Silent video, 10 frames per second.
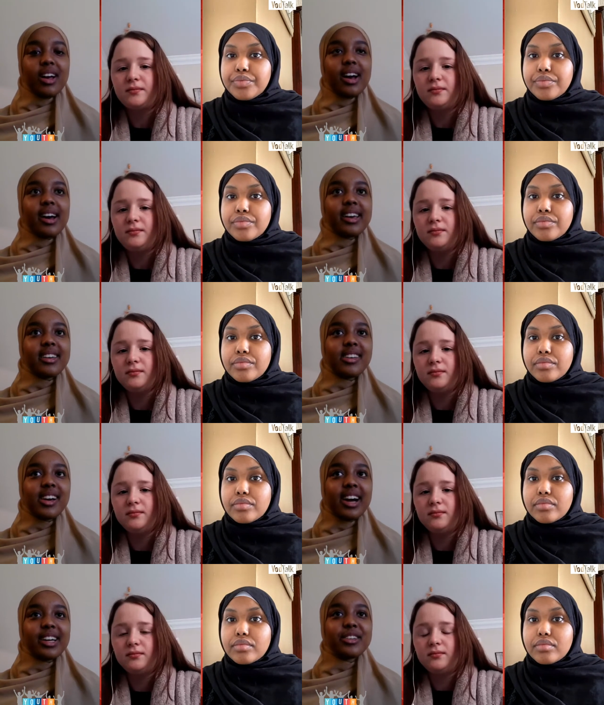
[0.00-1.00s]
Speaker 1: I
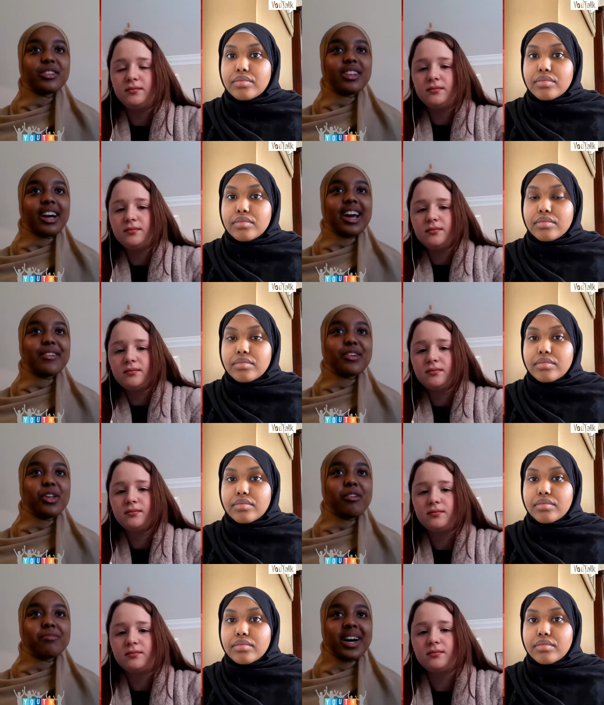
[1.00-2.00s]
I I have a
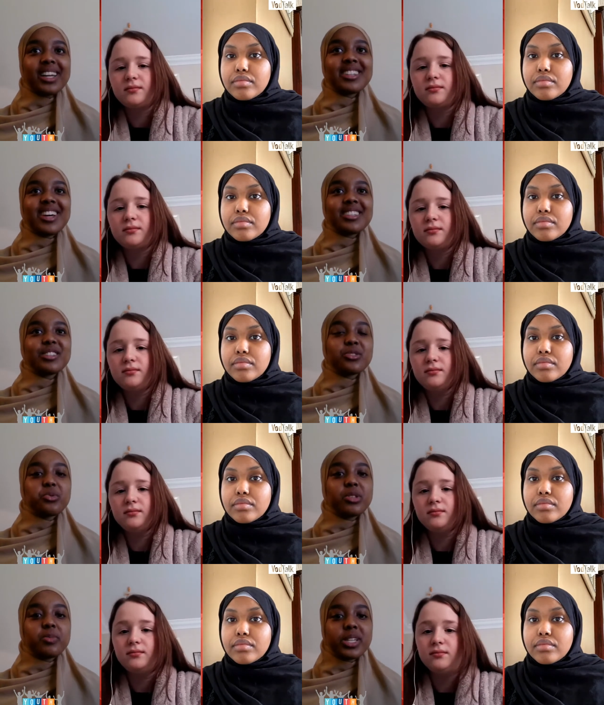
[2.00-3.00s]
lot of panic attacks in school,
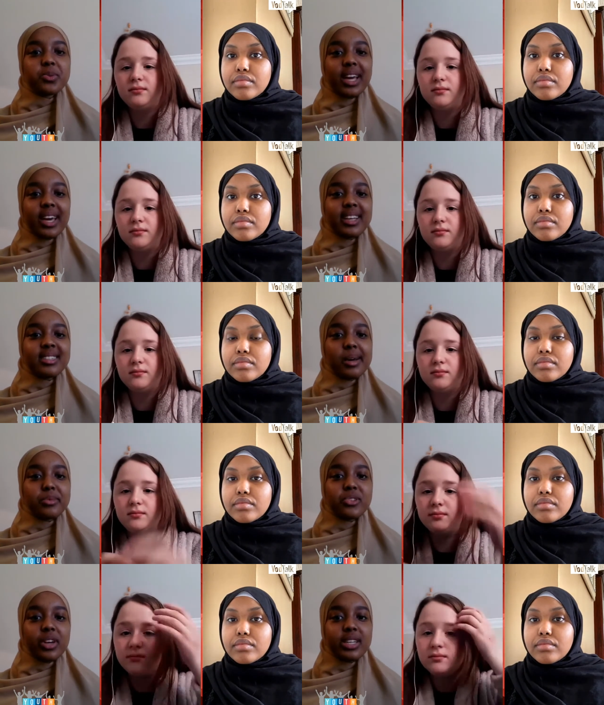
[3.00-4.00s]
especially with like exam
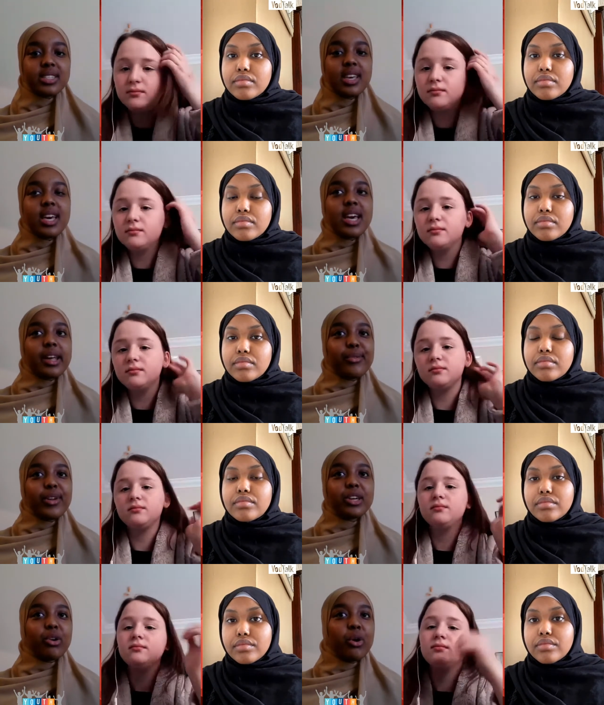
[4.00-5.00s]
stress. And I feel
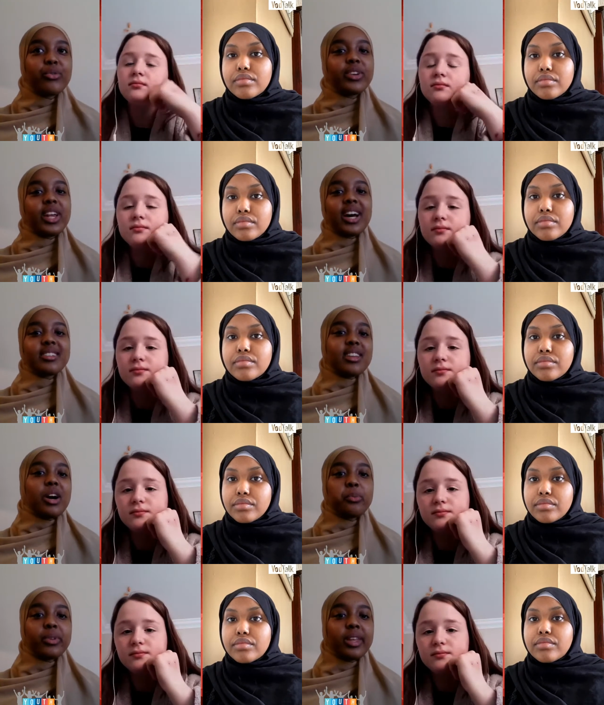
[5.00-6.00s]
like COVID hasn't
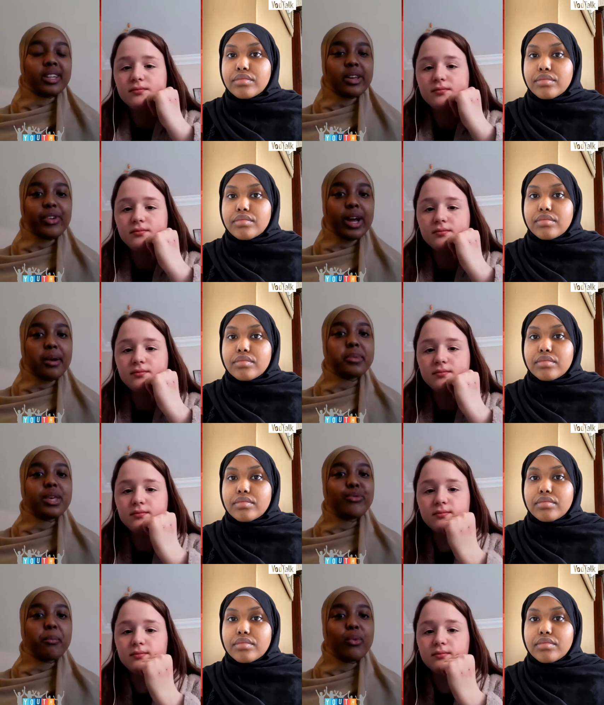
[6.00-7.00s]
helped with that because I feel like I'm
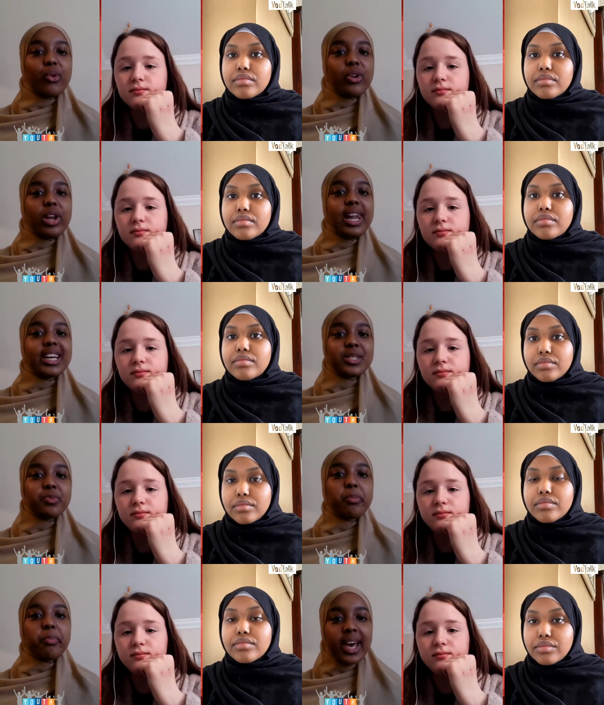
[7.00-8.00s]
even more less
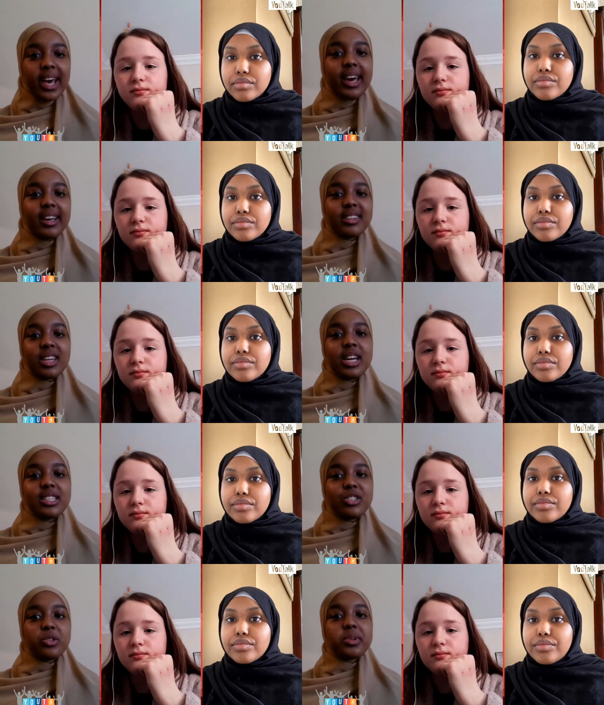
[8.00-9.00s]
prepared
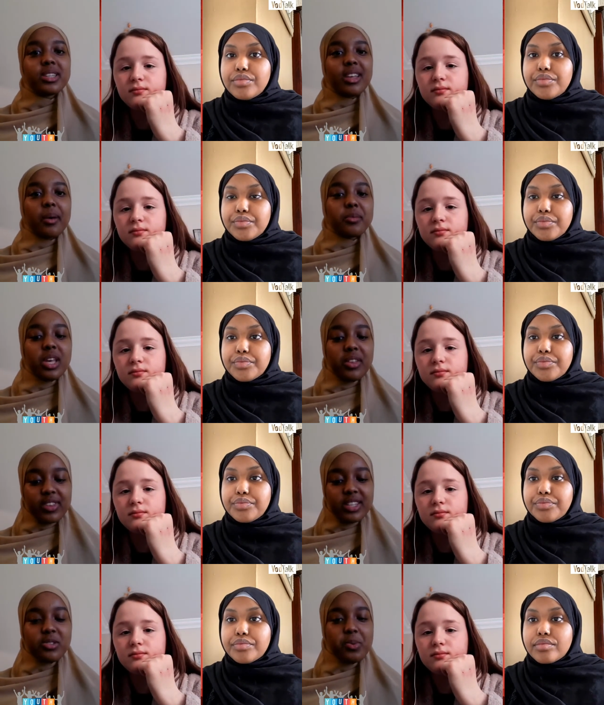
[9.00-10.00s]
to do mm. Mm-hmm. exams.
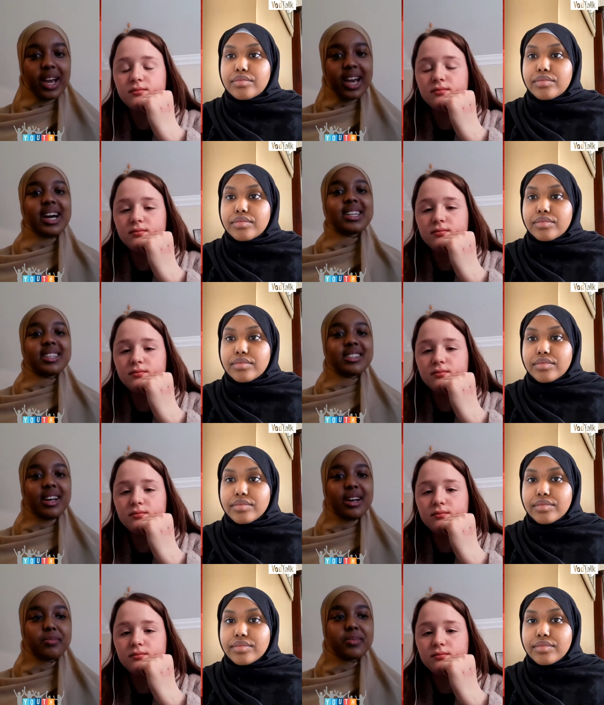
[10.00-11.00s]
This week I had
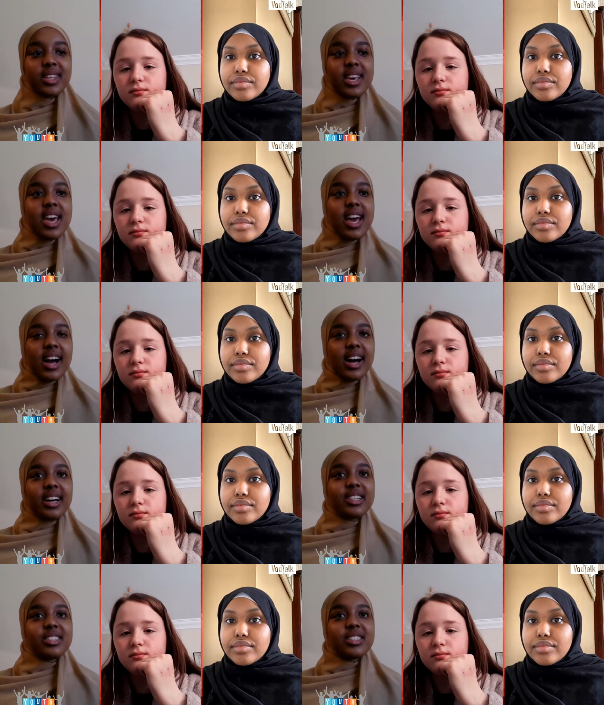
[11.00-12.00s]
exams
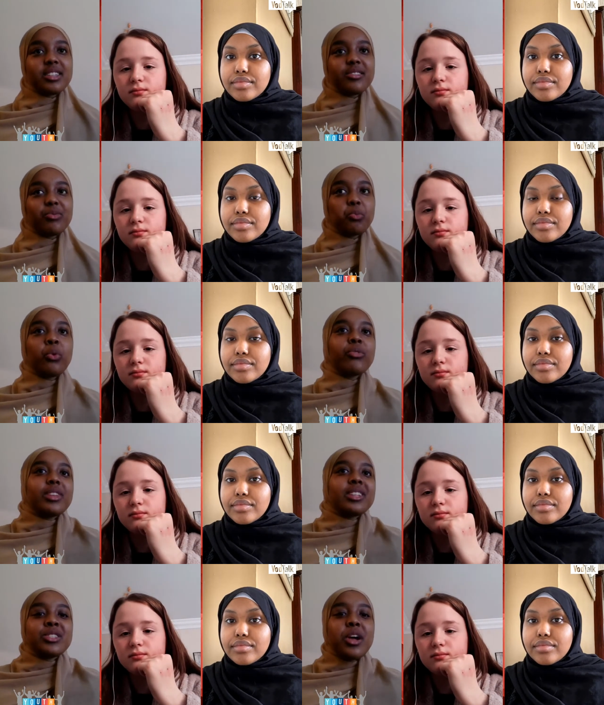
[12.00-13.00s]
and
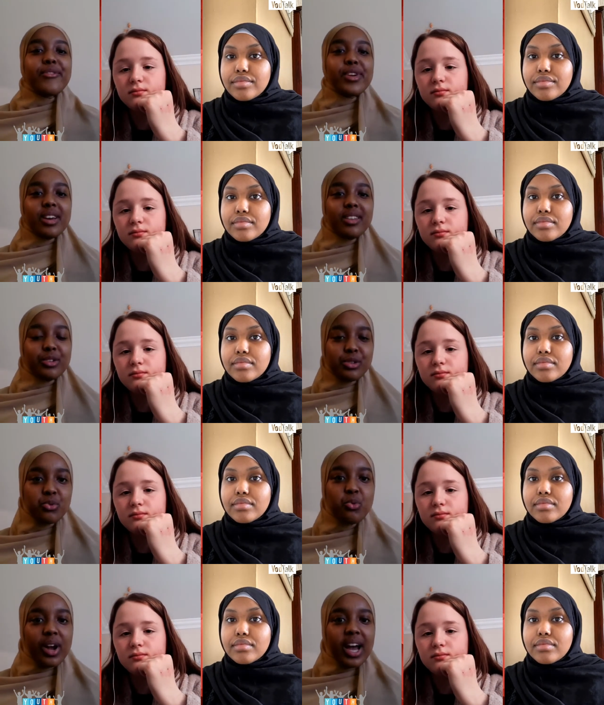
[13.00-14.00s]
there's nothing the
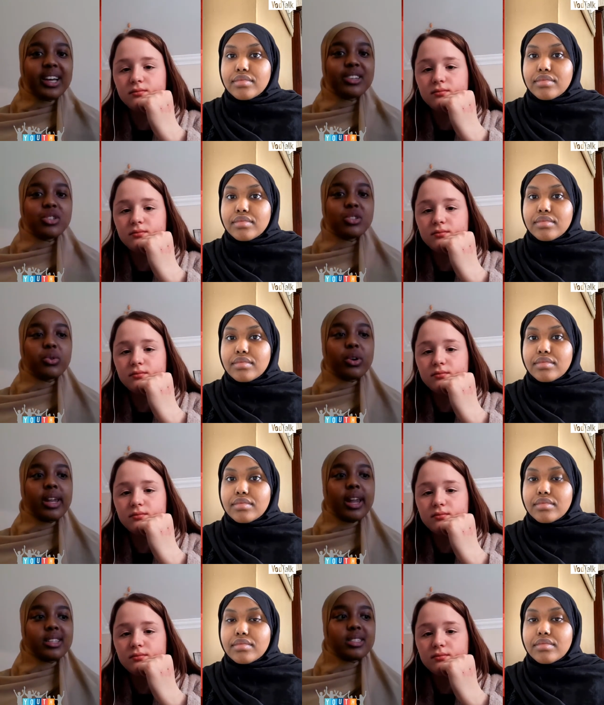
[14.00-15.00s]
school can do
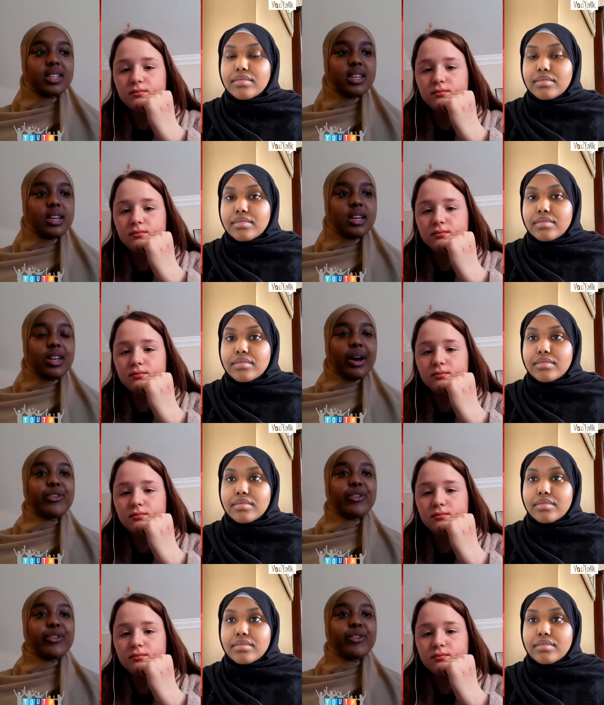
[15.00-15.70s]
unless I